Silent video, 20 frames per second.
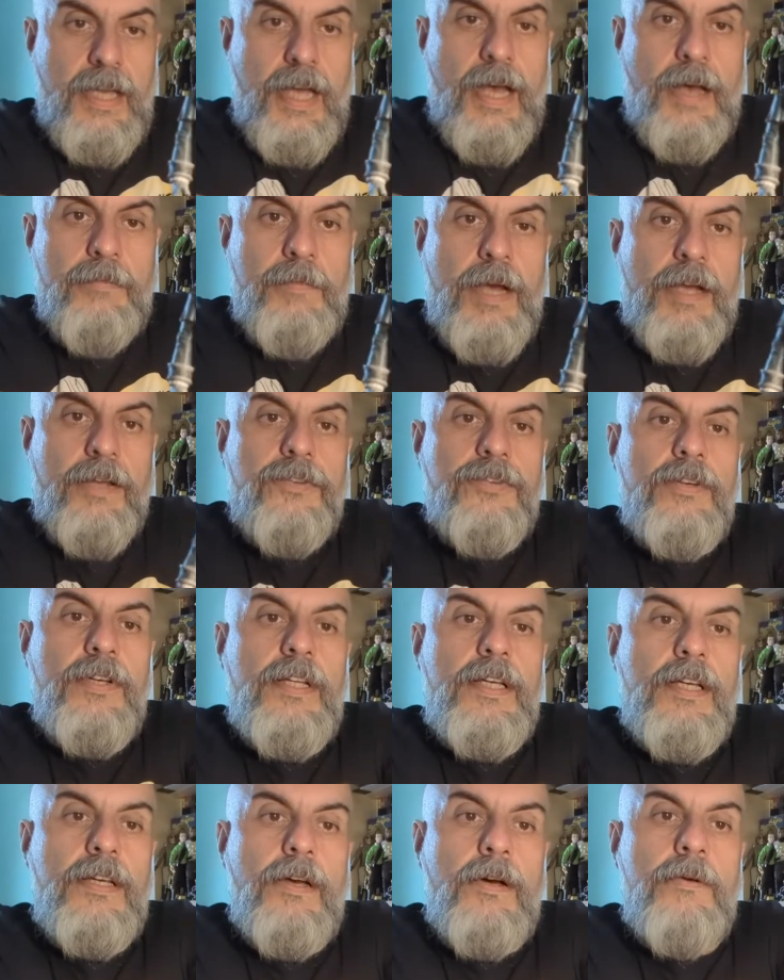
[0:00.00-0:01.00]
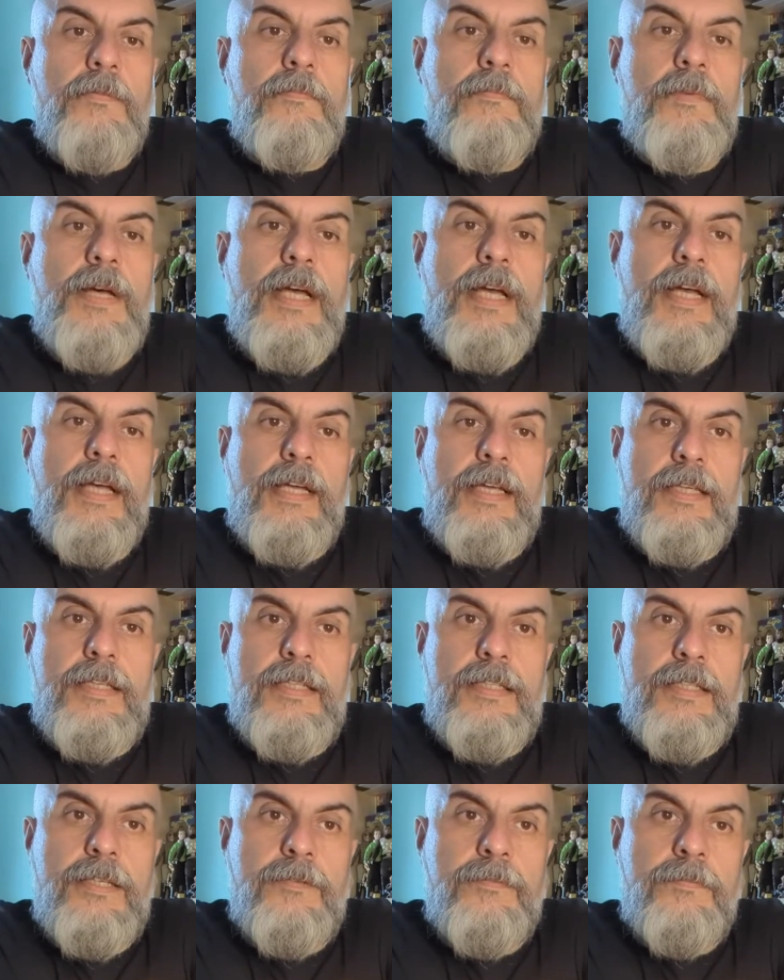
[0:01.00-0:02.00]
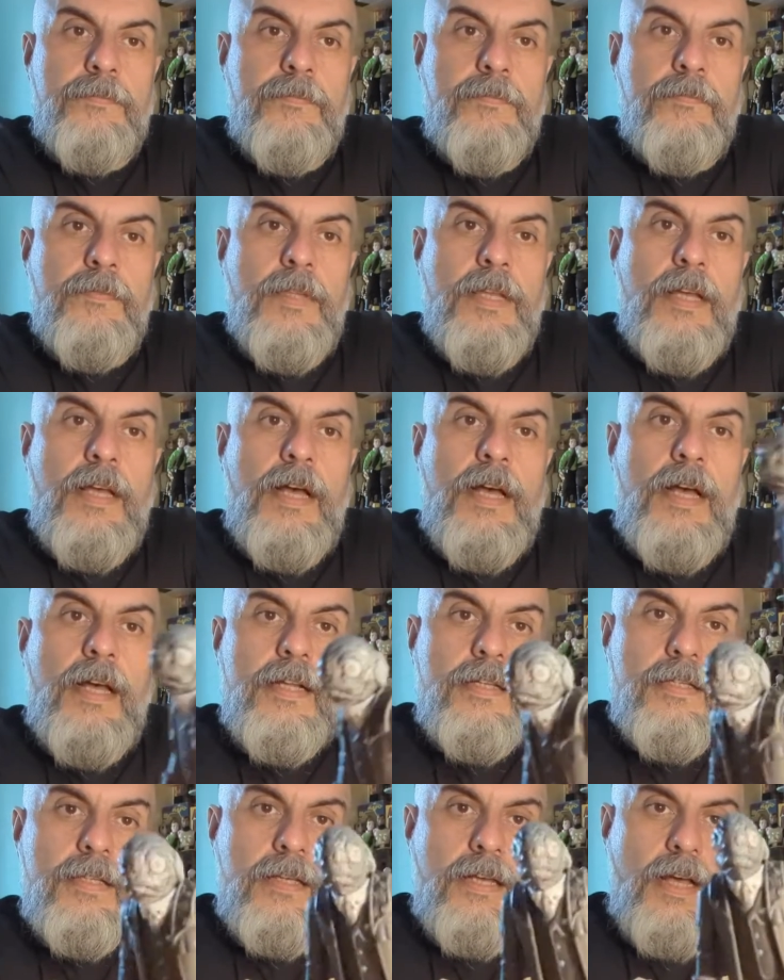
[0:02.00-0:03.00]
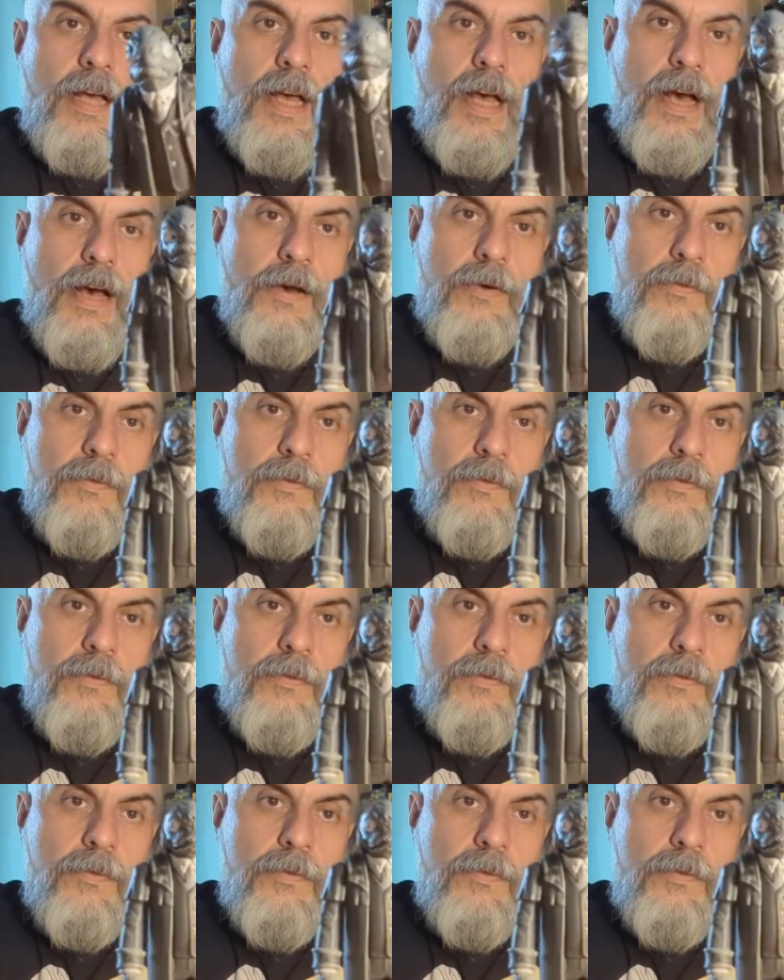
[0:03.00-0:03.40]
I'm actually amazed at how